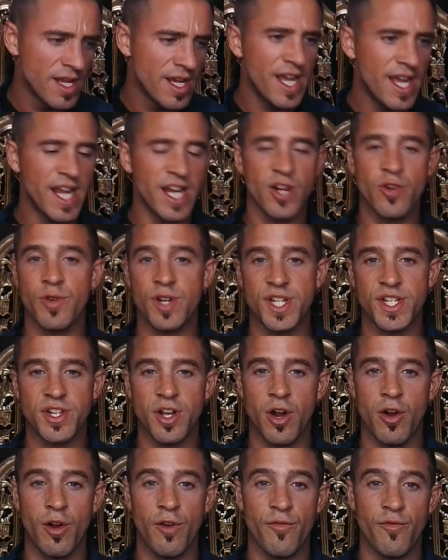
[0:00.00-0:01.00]
increase
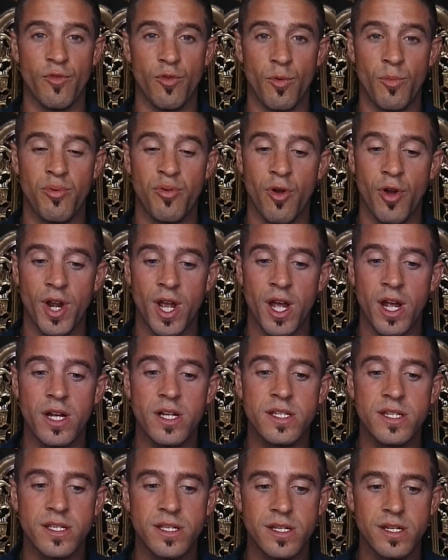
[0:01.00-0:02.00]
our overall
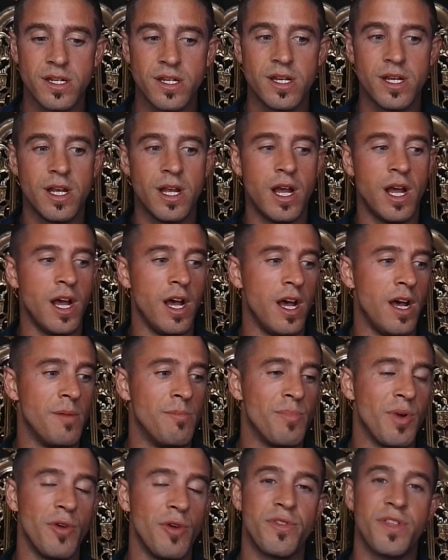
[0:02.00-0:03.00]
product,
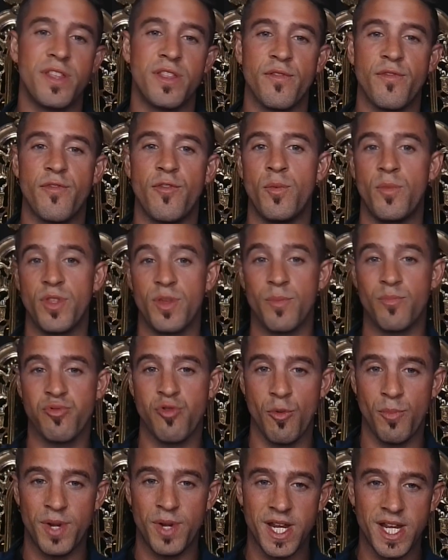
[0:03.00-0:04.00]
both in the form of the
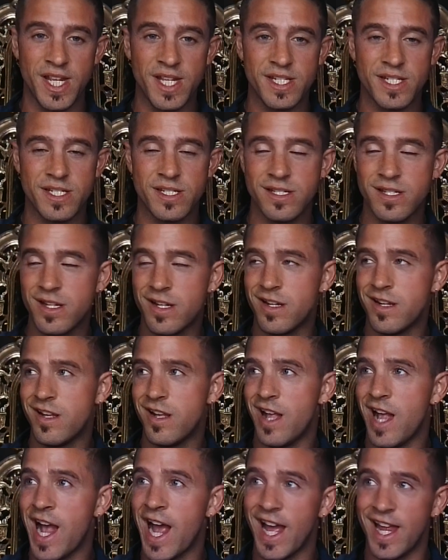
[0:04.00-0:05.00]
properties
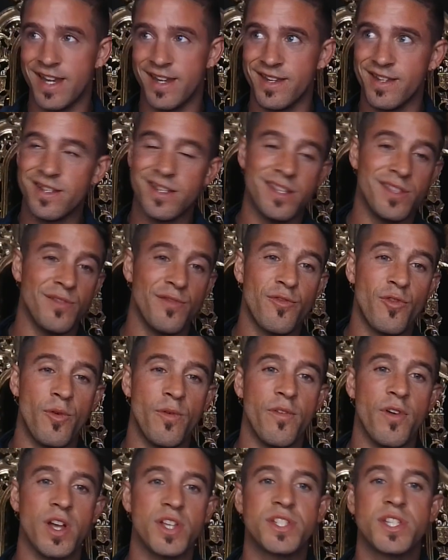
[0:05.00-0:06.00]
and in the form of
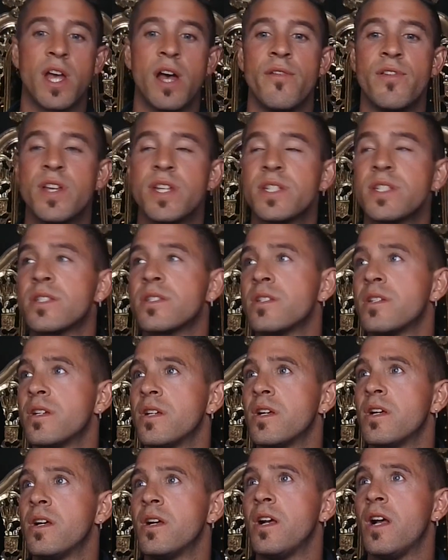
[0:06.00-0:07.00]
our service.
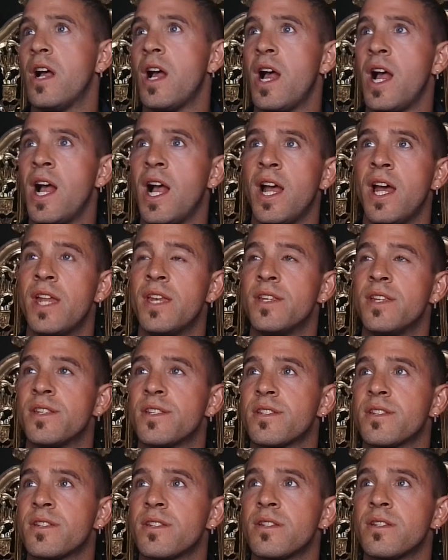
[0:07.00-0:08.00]
And
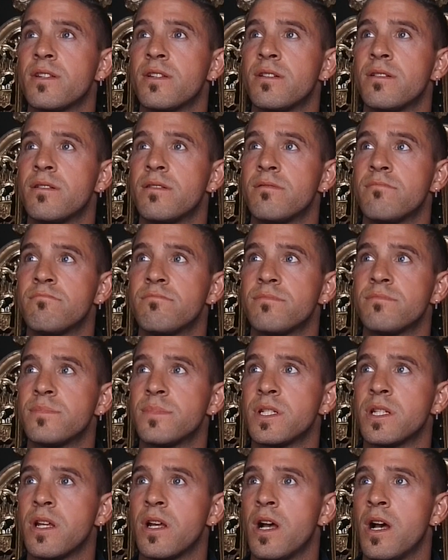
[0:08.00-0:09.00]

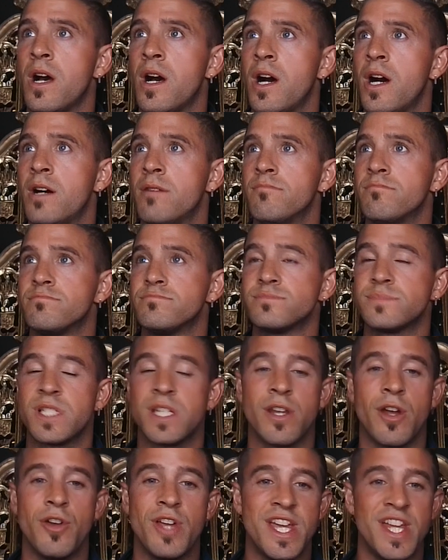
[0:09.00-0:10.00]

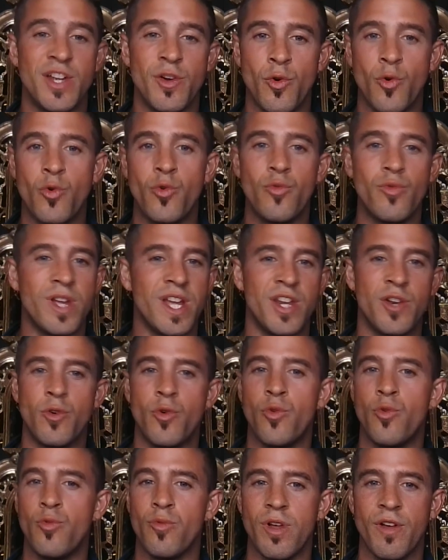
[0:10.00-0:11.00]
it
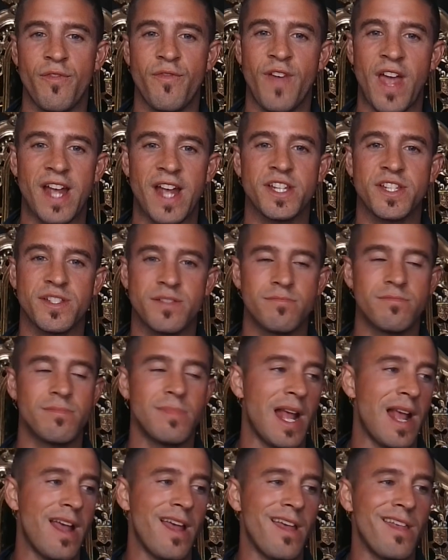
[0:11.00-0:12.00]
all affects
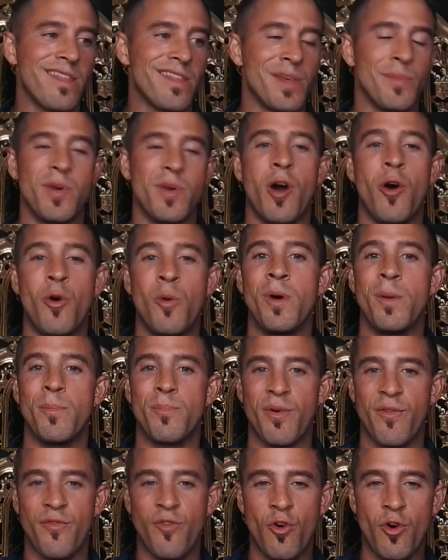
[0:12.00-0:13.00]
the ultimate
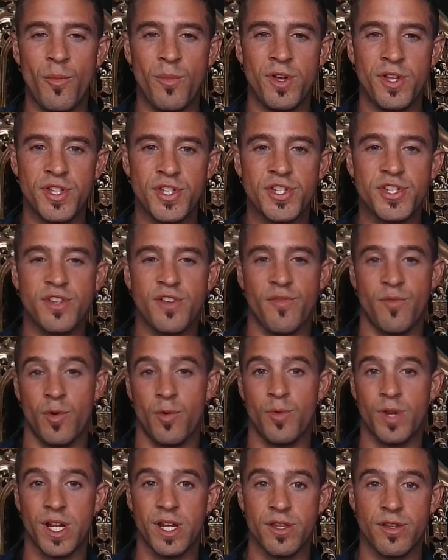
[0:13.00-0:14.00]
performance of what we
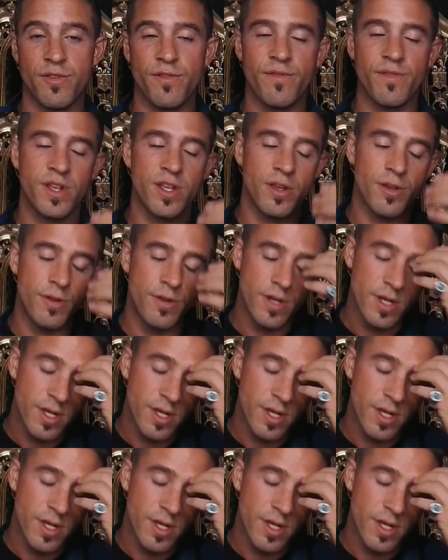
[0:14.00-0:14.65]
can do for you.